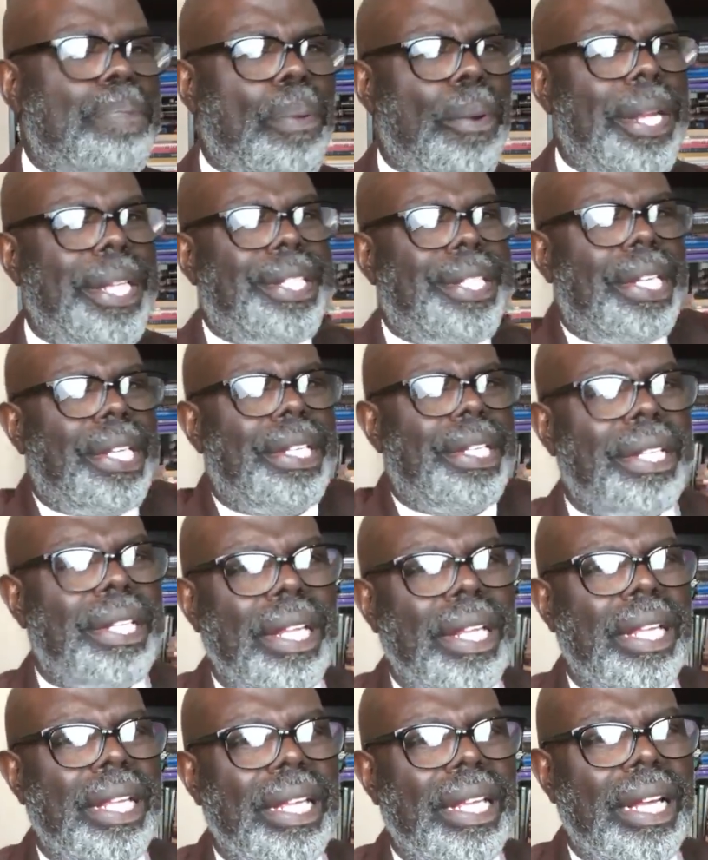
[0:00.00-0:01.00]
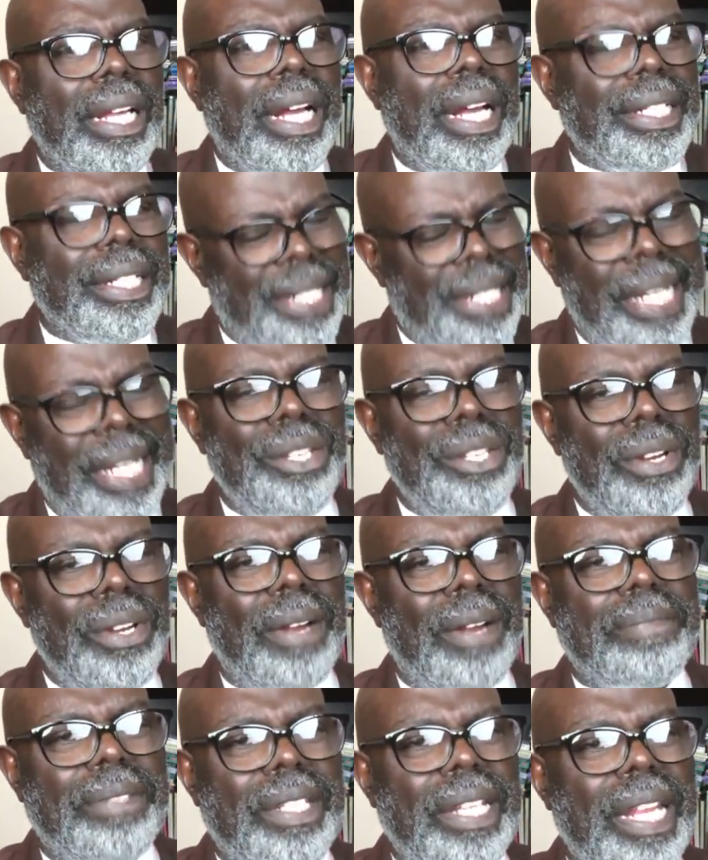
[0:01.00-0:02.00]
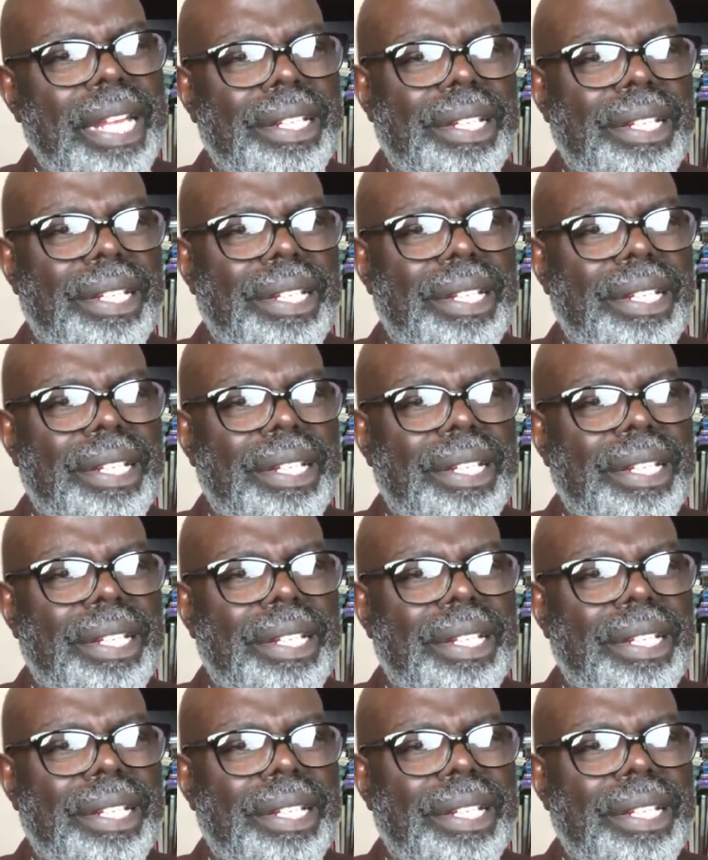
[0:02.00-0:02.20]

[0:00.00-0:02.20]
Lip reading: preaching until you upset